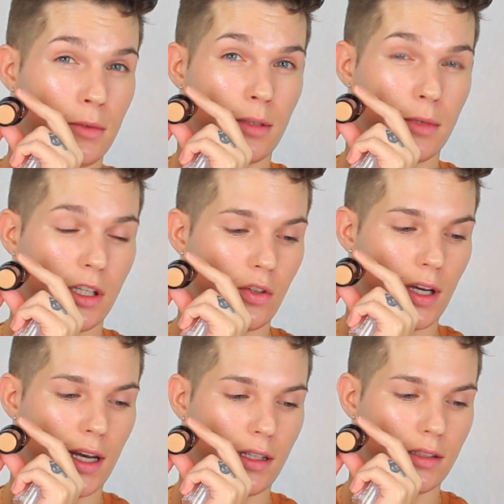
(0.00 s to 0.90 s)
to me, you
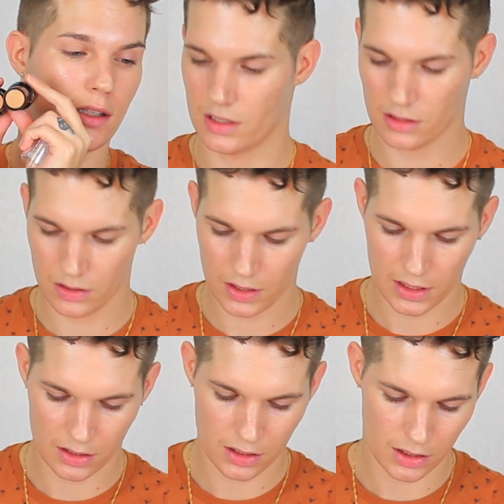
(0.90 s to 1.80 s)
guys. Let's go ahead
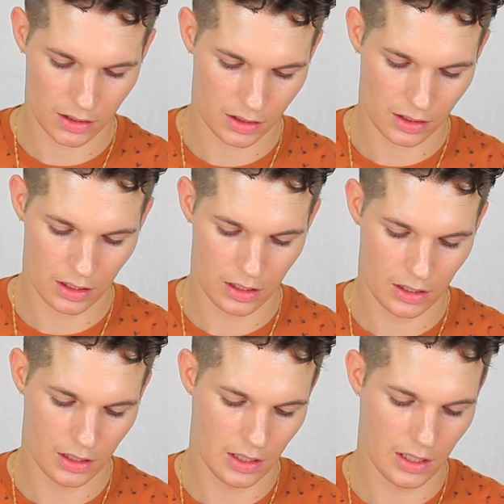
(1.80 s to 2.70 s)
and just
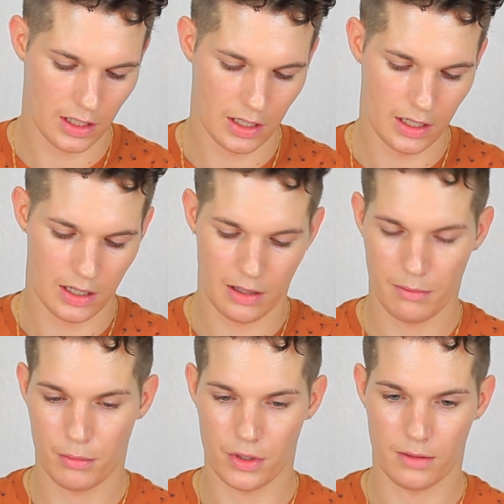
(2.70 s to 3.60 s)

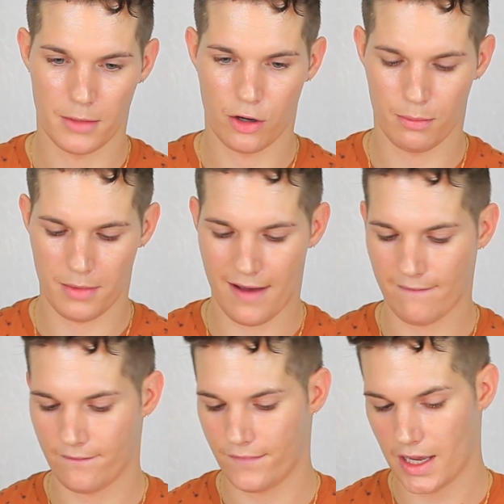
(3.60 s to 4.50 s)
put them on
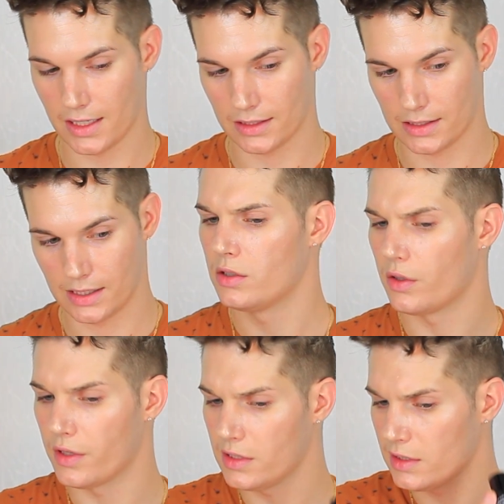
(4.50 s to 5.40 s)
my face. So
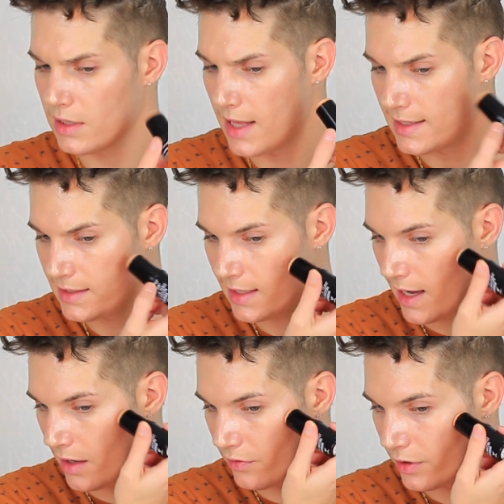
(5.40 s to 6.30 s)
this is Classic
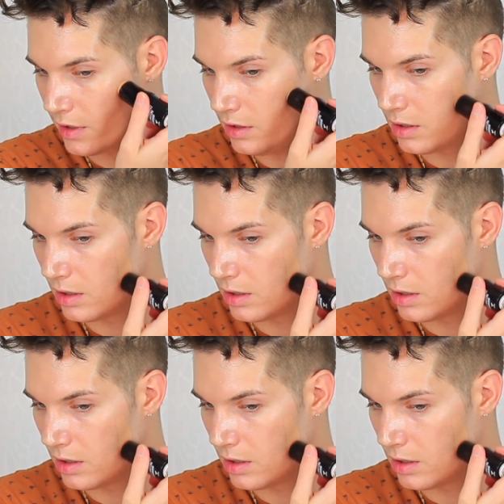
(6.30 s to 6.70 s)
Ivory,